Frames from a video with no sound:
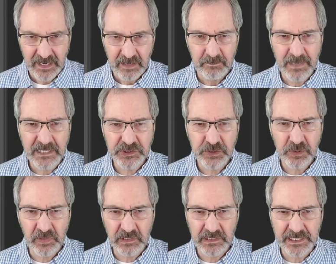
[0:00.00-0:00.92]
Make sure
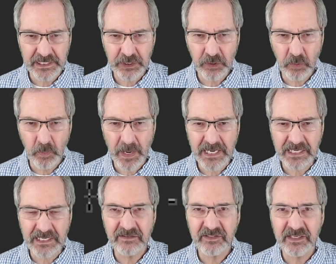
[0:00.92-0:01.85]
the linear
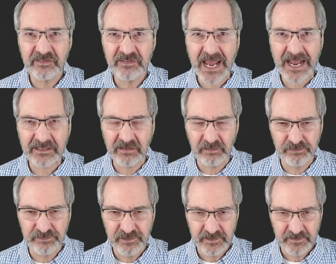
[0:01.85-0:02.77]
gradient is
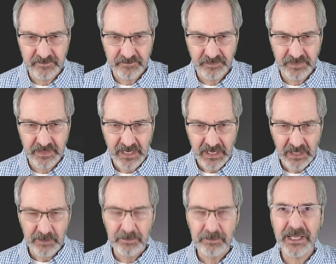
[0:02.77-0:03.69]
active.
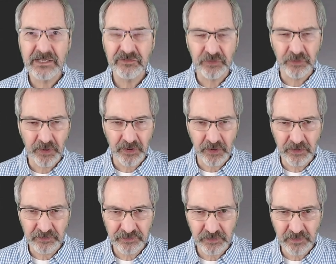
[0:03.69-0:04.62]
Place your
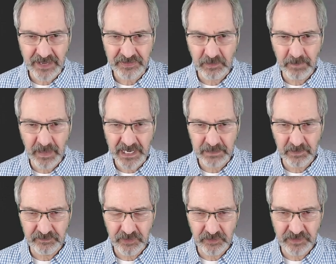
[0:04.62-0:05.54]
cursor at the bottom
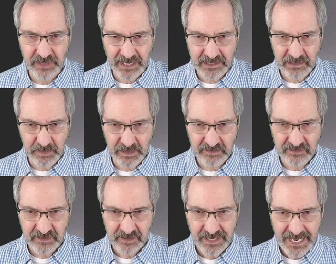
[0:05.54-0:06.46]
of your document
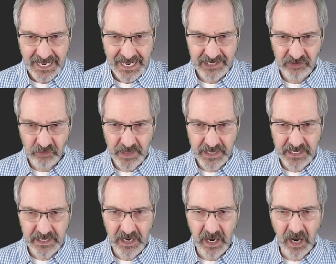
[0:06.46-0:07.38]
and drag
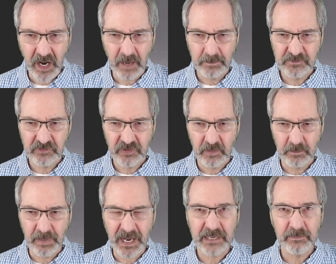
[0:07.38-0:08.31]
it up to the
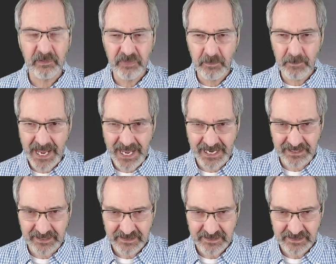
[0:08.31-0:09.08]
bottom of the bag.